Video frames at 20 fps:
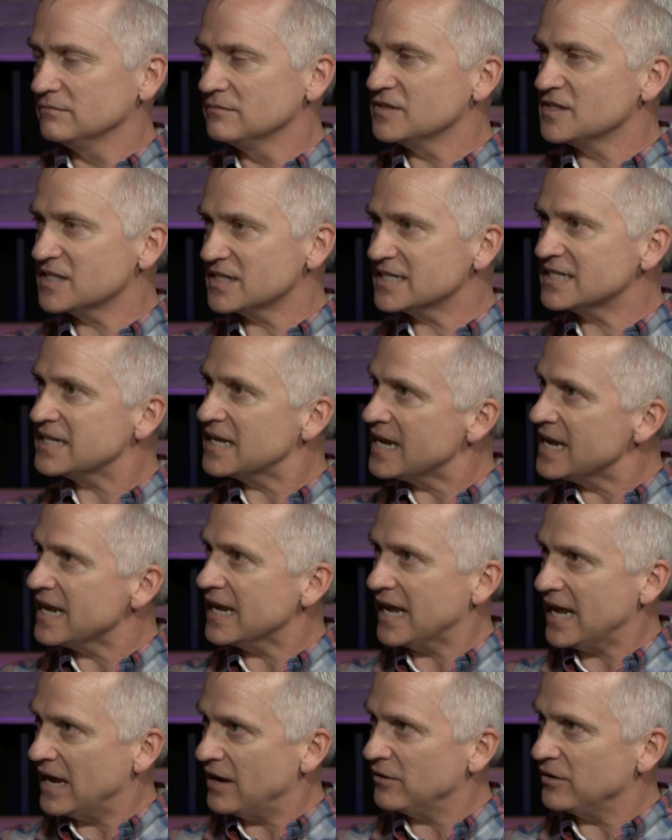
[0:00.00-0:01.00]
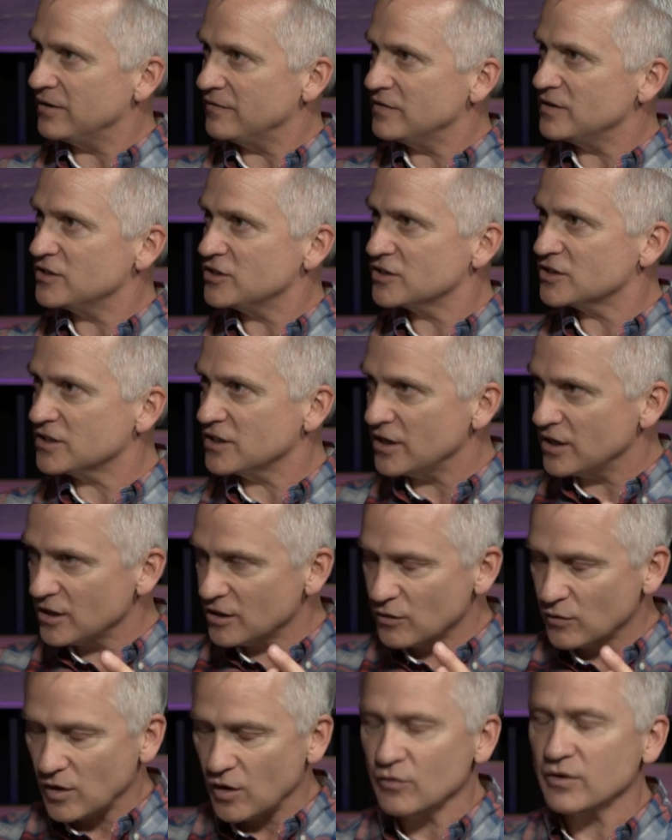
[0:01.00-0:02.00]
sting out of it just to
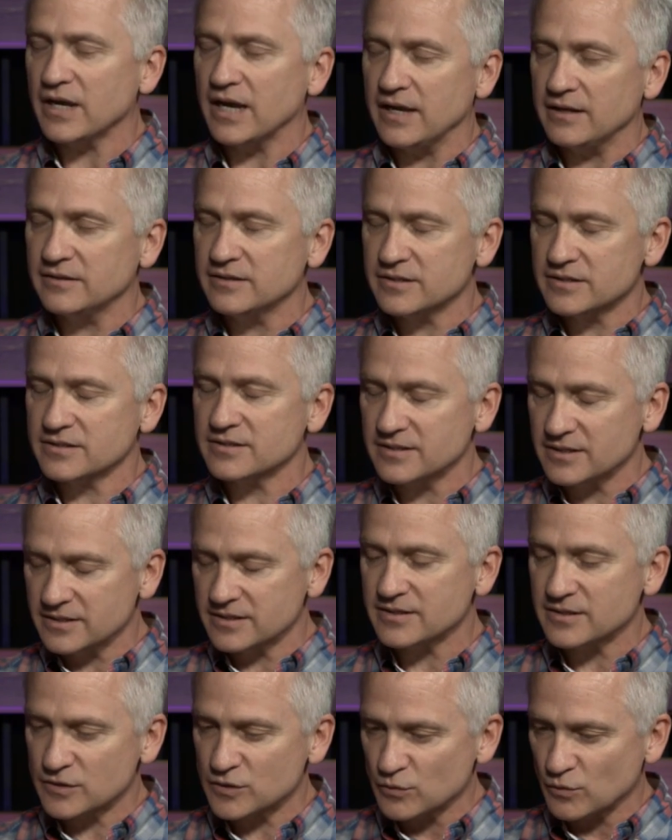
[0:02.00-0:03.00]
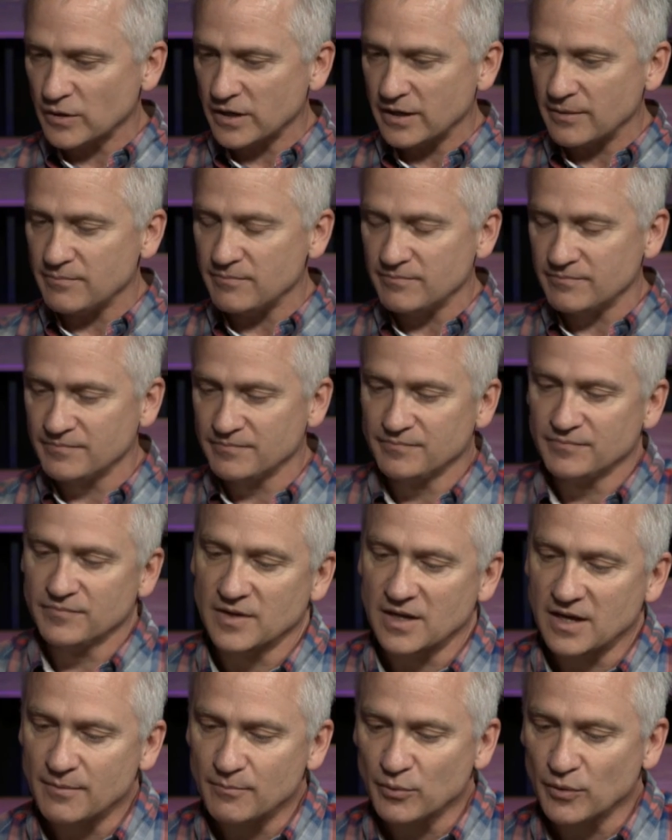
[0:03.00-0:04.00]
know okay this this is what I'm
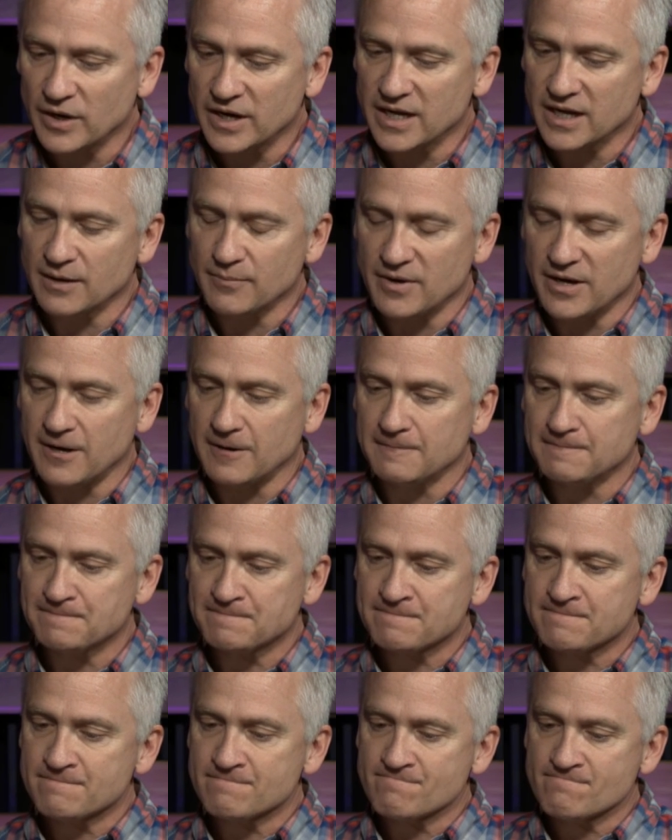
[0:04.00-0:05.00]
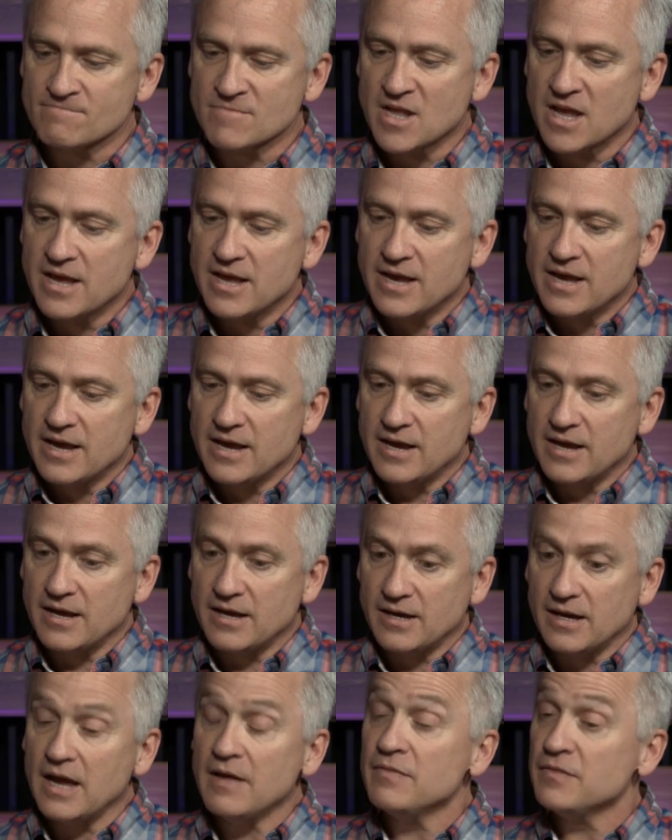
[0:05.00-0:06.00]
I'm praying about
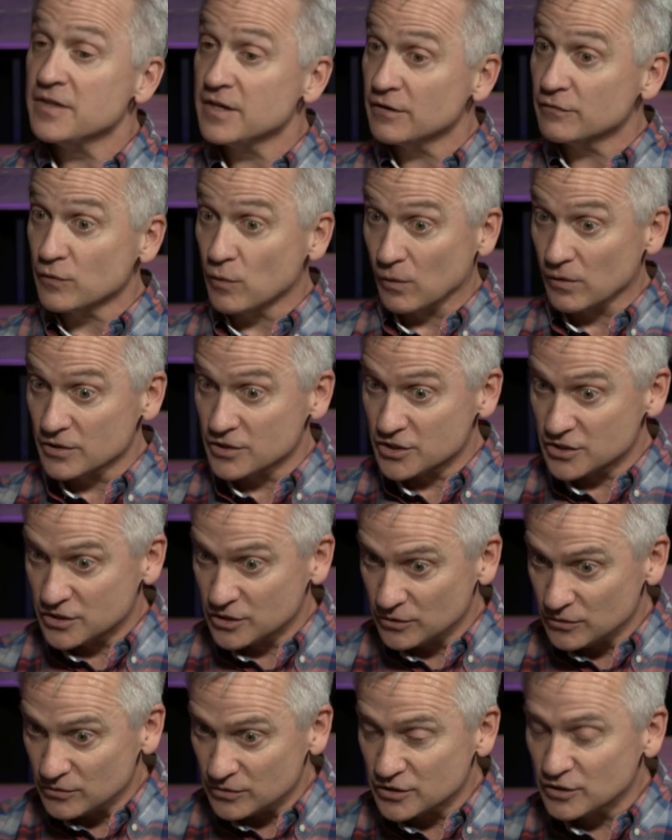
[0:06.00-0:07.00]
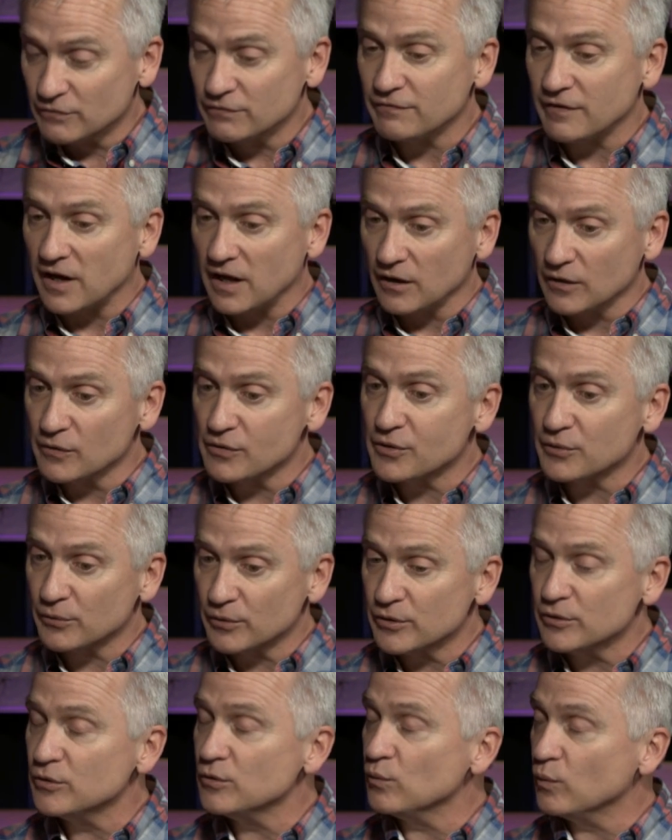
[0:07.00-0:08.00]
and then of course to to follow
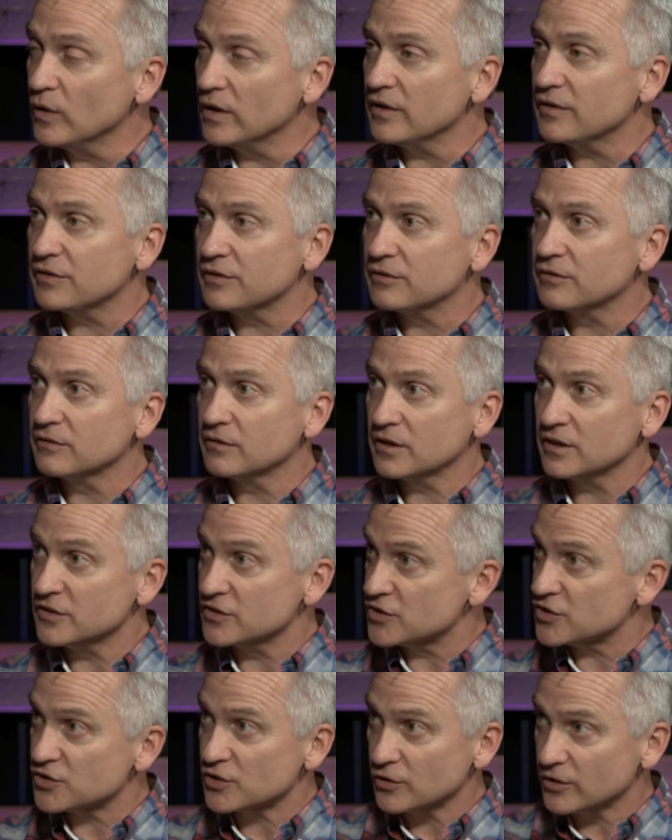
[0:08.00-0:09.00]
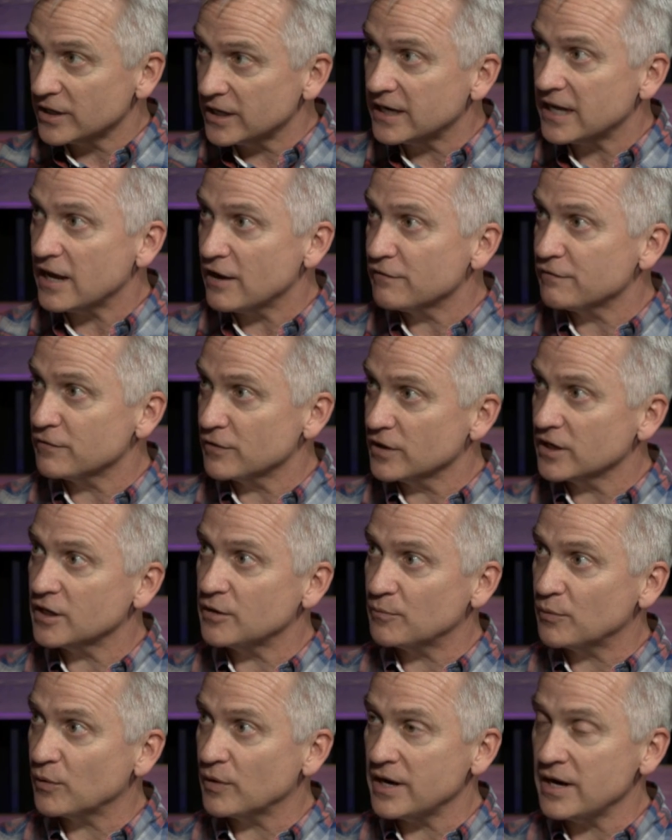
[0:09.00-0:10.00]
through with concerted effort
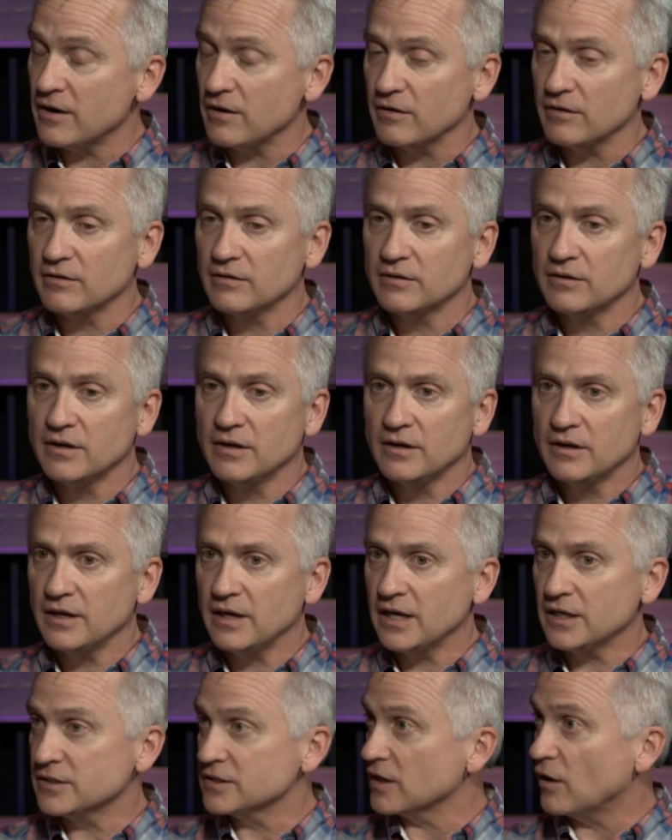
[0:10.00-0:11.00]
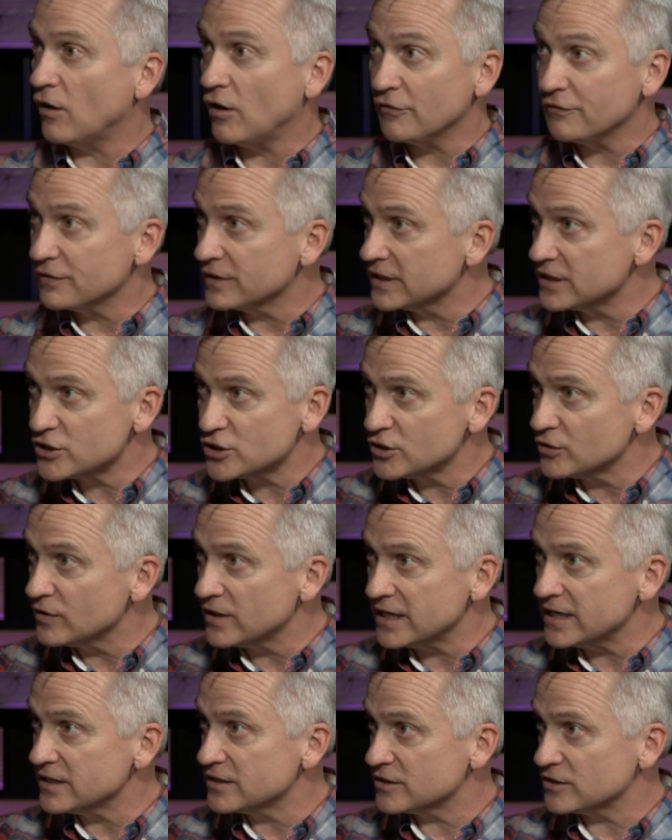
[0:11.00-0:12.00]
at prayer as often as you
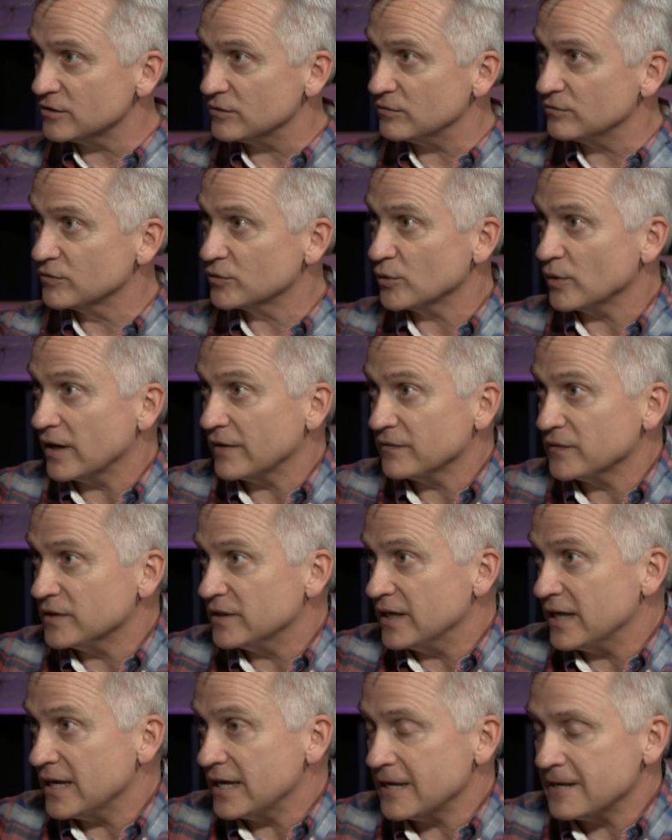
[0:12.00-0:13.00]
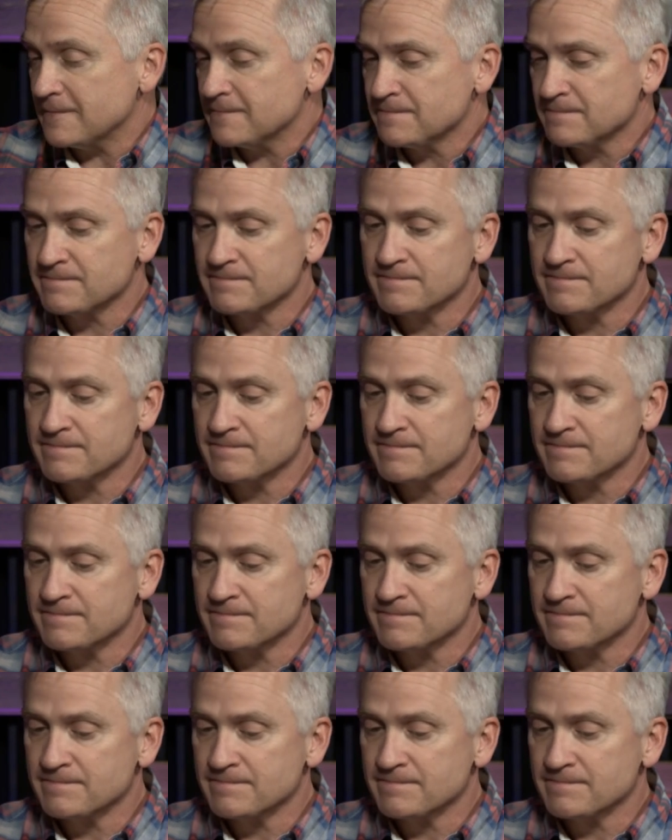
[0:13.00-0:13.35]
need to throughout the day